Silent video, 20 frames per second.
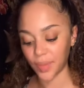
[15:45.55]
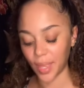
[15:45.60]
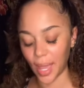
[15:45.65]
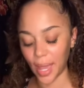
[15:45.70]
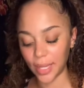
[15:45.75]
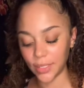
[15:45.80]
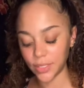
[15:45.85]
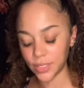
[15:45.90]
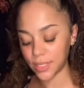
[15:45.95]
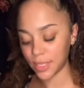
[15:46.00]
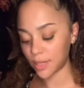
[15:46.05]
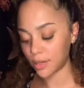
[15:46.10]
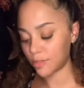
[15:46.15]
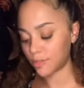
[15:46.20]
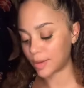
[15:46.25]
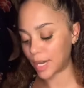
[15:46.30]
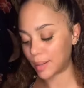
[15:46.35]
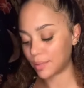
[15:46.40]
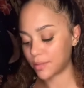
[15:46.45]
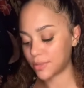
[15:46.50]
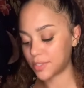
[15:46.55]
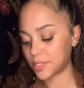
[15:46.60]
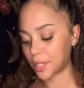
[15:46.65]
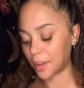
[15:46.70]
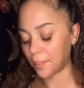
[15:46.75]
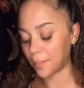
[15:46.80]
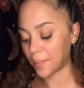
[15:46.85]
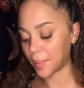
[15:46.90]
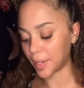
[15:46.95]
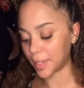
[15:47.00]
I just get a vibe of
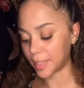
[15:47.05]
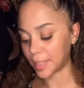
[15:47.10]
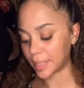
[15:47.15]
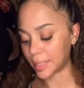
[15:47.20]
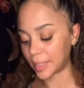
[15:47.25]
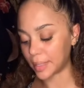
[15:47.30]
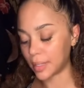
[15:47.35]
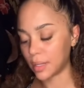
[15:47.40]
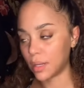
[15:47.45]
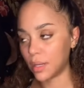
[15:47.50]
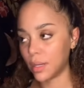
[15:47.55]
somebody